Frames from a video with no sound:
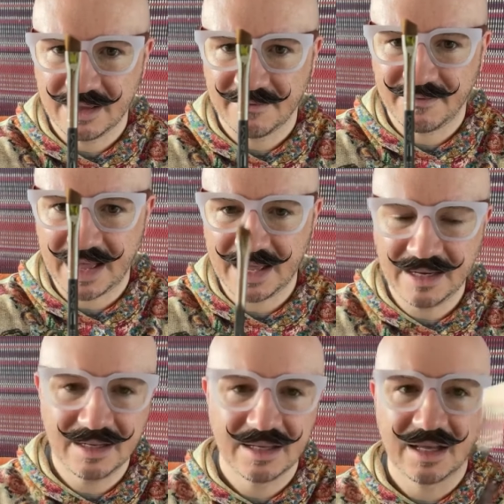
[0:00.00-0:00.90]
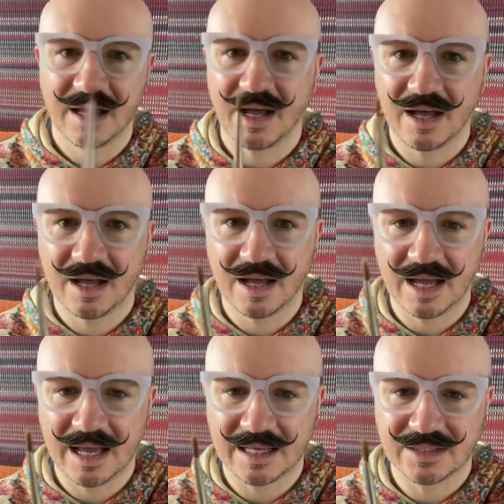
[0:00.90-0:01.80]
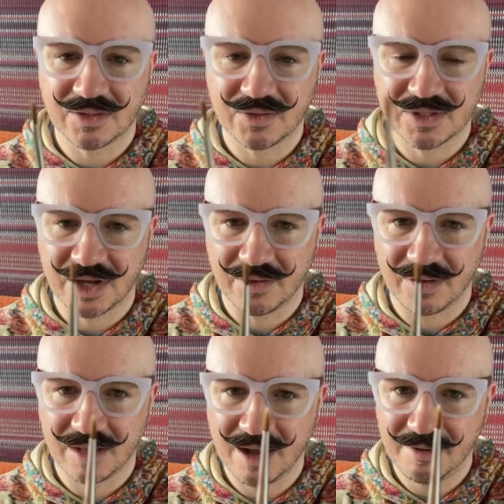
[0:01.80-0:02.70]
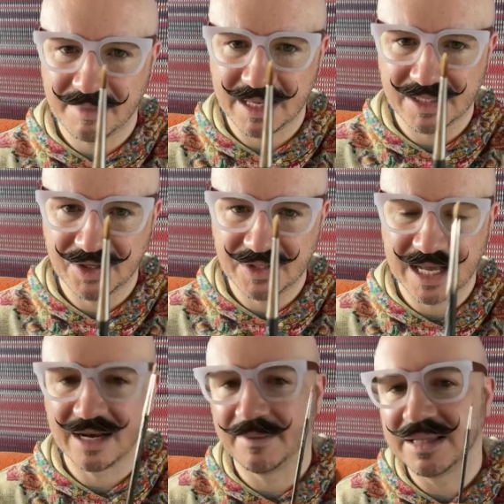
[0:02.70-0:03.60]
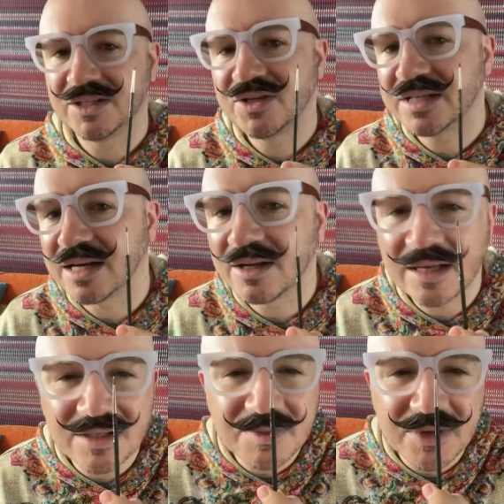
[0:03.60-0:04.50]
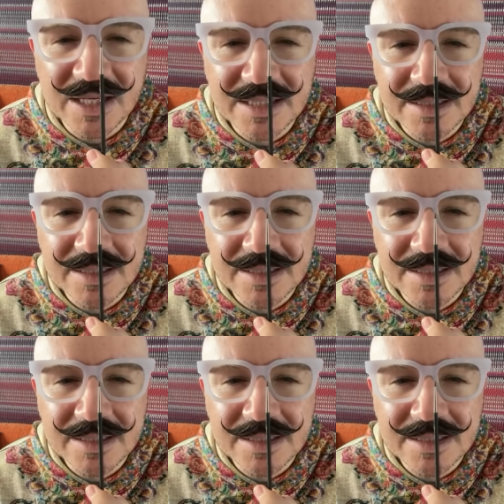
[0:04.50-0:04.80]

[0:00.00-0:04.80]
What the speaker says: fan. And also, it can't be at 210. I mean, the 210, look how small it is.